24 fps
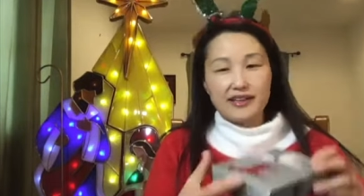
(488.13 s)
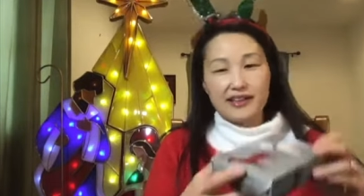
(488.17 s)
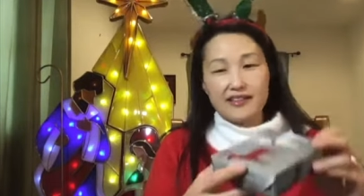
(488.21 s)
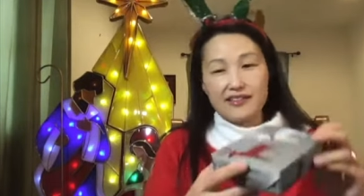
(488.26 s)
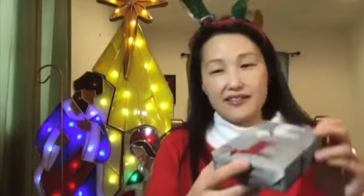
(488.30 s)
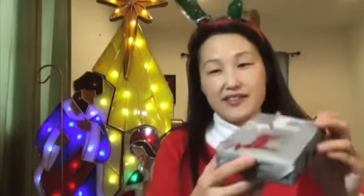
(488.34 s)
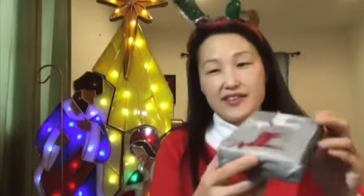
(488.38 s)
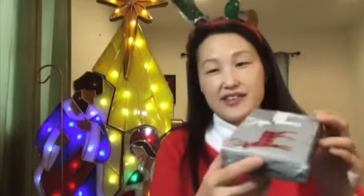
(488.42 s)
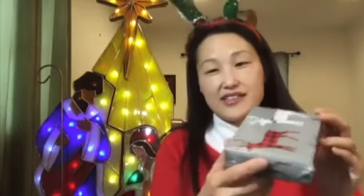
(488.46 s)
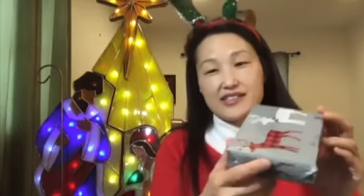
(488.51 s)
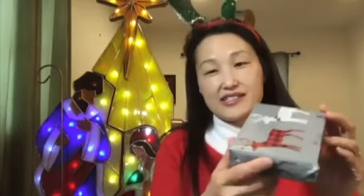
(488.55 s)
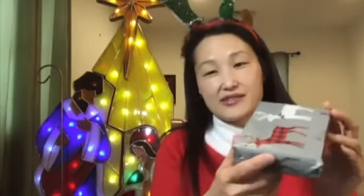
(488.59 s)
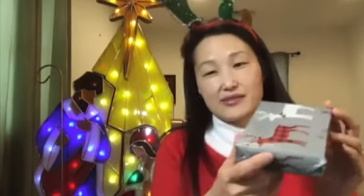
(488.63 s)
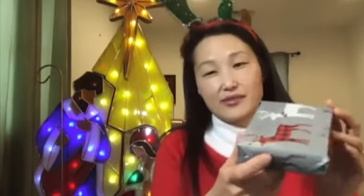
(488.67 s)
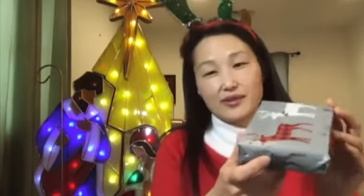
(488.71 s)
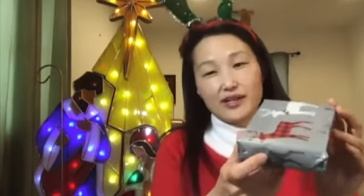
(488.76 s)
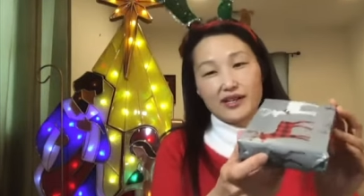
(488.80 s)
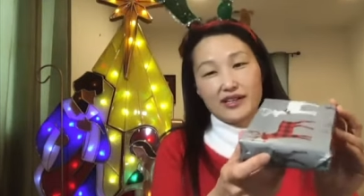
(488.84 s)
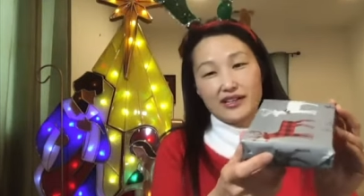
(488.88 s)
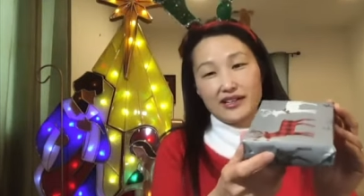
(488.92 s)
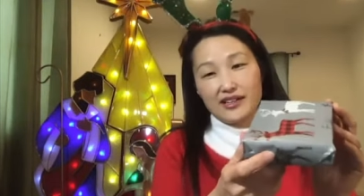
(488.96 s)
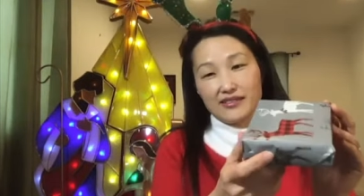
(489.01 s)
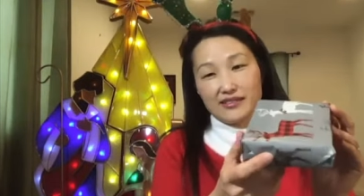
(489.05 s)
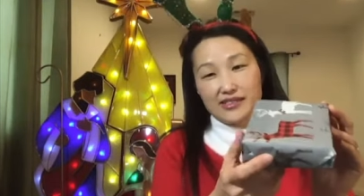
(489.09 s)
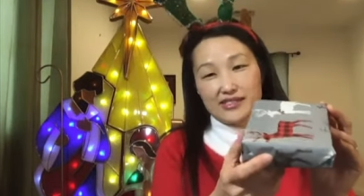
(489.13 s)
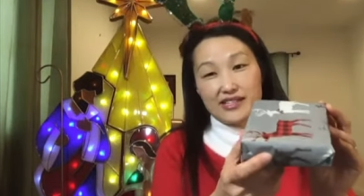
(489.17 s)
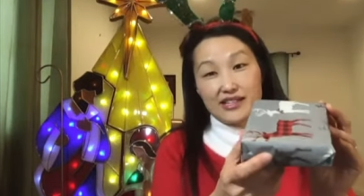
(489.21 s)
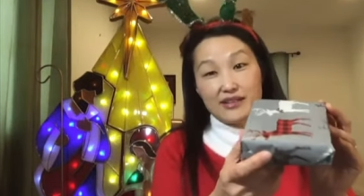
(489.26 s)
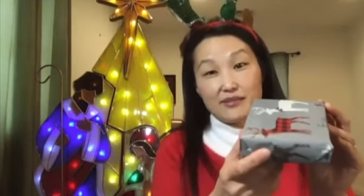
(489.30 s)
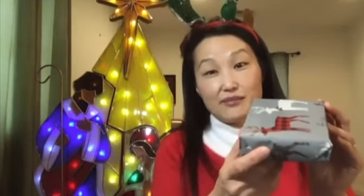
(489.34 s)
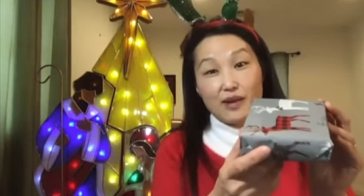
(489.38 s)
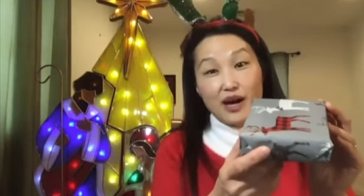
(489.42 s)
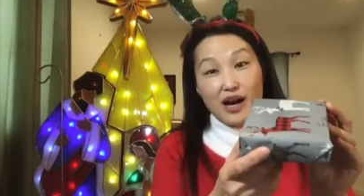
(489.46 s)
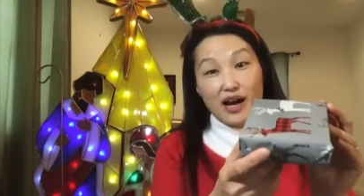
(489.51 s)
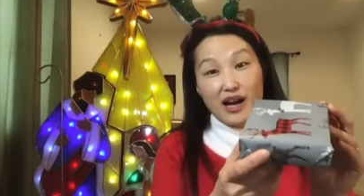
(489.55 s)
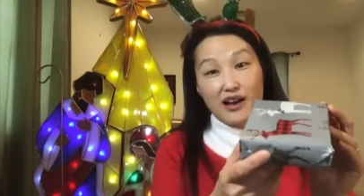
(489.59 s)
And this one, I was
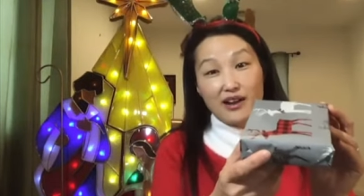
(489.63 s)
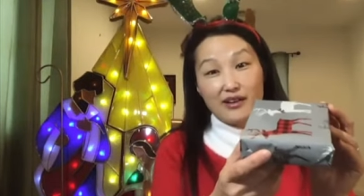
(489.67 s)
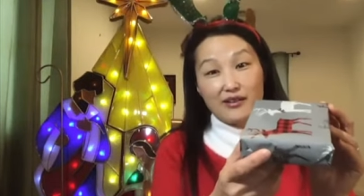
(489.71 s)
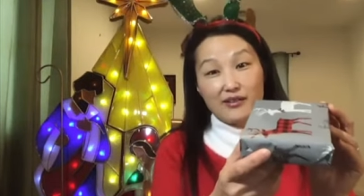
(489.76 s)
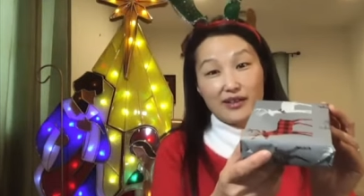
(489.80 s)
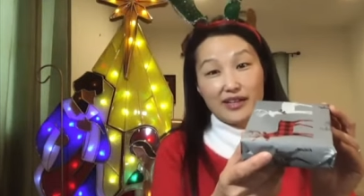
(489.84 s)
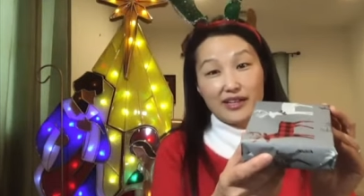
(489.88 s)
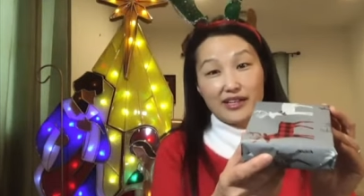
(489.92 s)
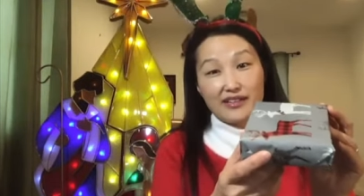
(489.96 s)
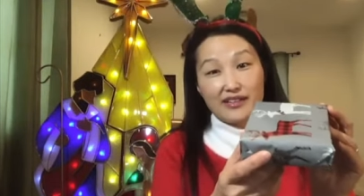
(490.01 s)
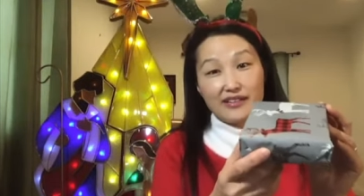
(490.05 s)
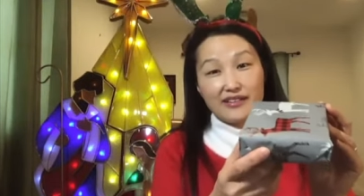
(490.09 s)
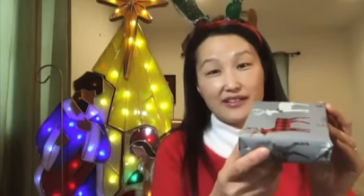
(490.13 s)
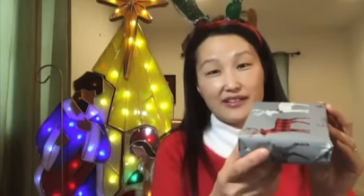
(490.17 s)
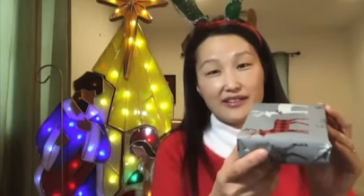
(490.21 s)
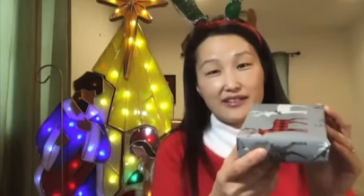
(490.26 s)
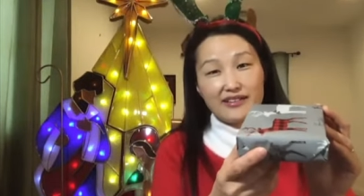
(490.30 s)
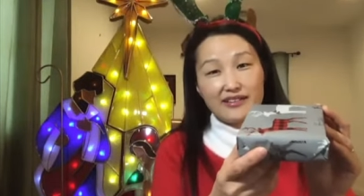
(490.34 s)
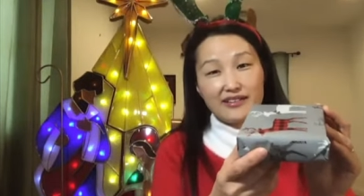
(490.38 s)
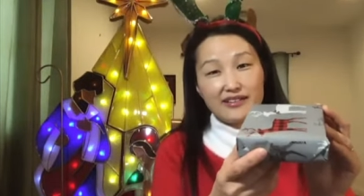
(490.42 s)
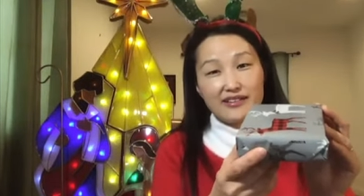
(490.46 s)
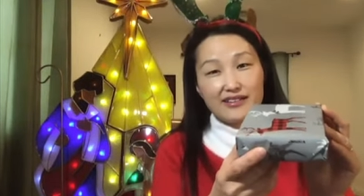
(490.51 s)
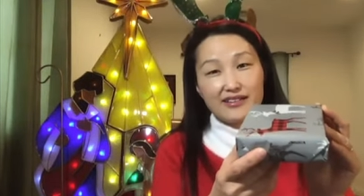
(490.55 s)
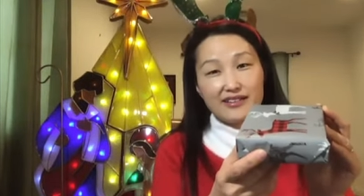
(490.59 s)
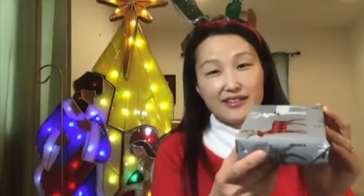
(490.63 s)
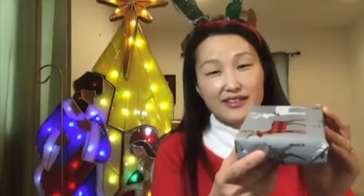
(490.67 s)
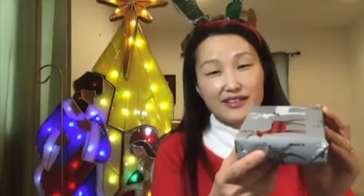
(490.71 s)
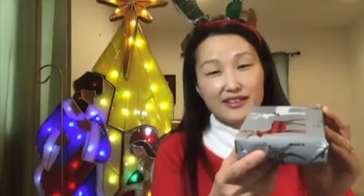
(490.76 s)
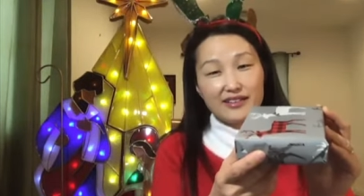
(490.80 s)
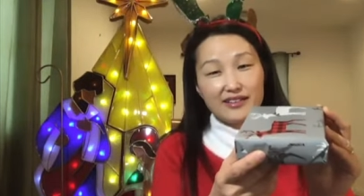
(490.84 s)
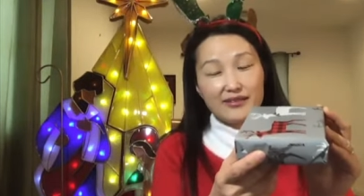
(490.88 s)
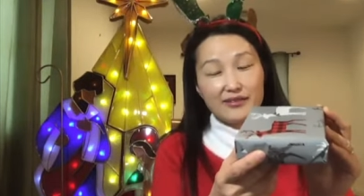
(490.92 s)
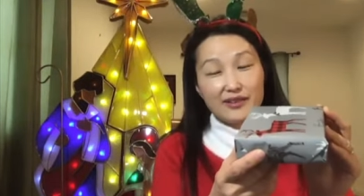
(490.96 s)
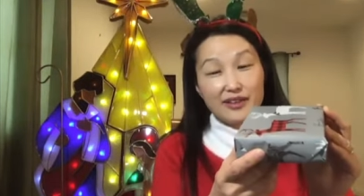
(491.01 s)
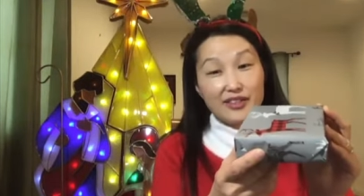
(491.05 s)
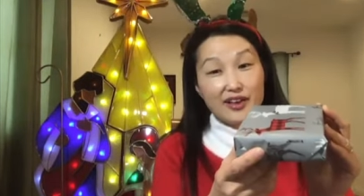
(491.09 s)
admiring
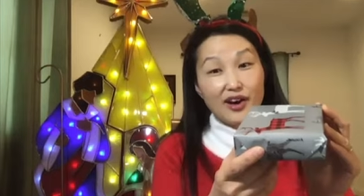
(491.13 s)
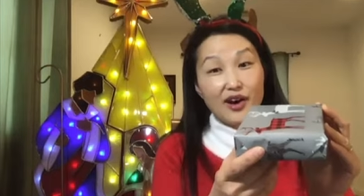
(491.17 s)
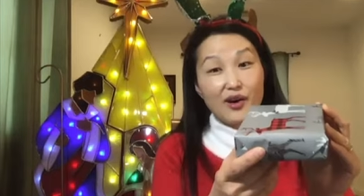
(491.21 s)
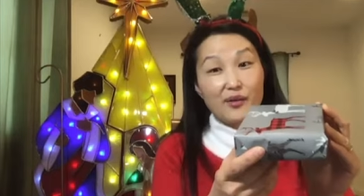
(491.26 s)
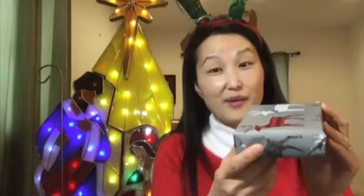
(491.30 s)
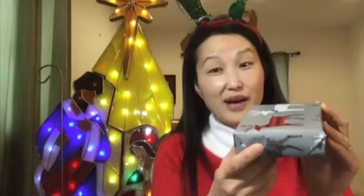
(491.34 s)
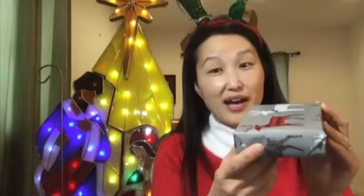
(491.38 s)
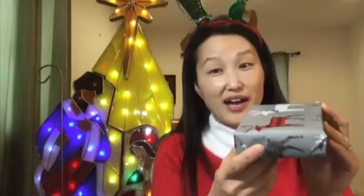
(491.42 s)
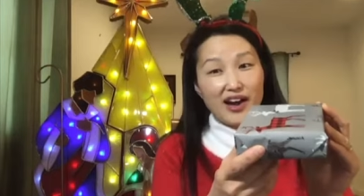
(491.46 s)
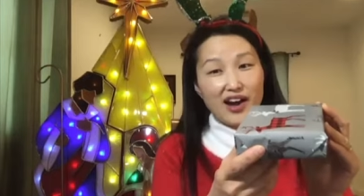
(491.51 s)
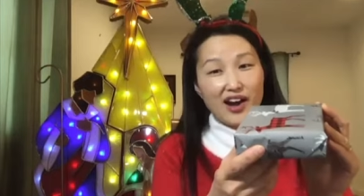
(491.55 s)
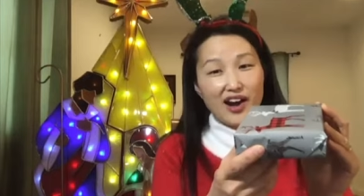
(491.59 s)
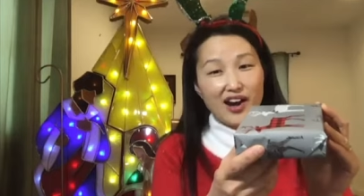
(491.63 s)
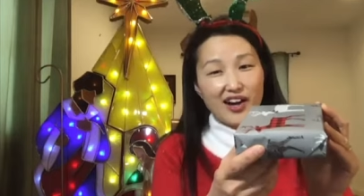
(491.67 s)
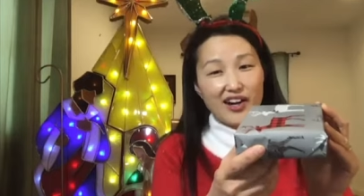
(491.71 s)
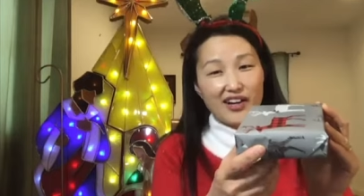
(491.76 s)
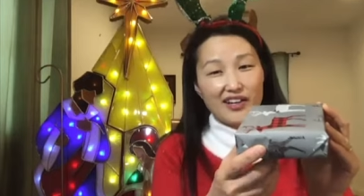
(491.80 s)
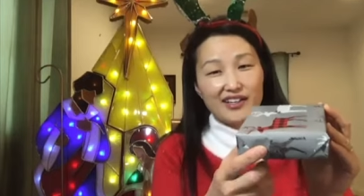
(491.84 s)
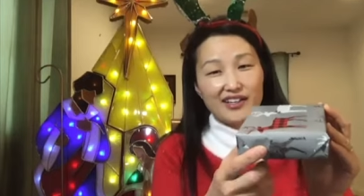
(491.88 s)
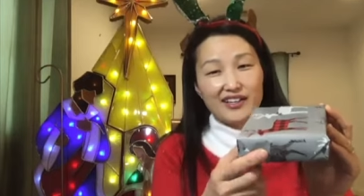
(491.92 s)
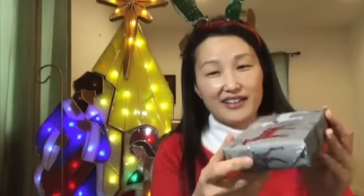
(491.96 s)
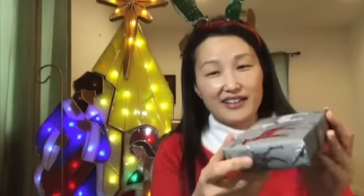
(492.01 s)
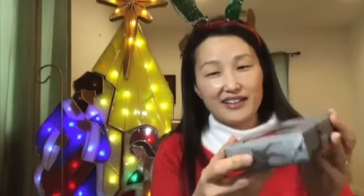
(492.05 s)
with all my heart.